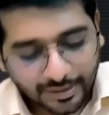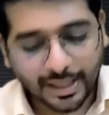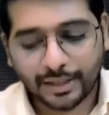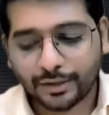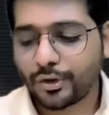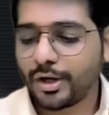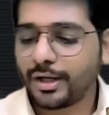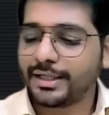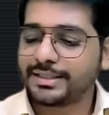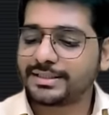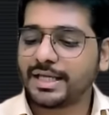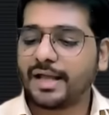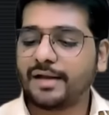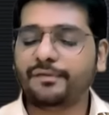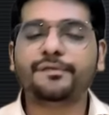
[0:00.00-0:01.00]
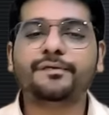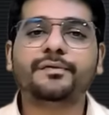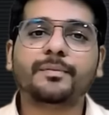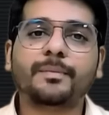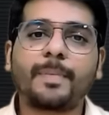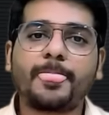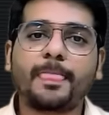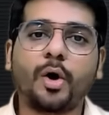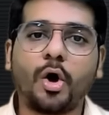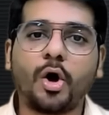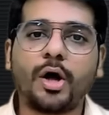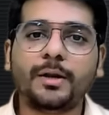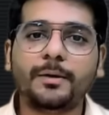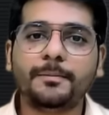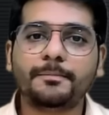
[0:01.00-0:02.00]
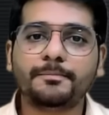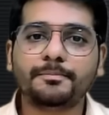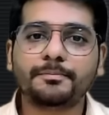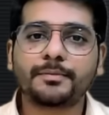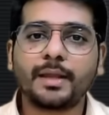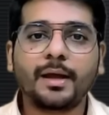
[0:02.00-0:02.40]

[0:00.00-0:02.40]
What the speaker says: can call itself or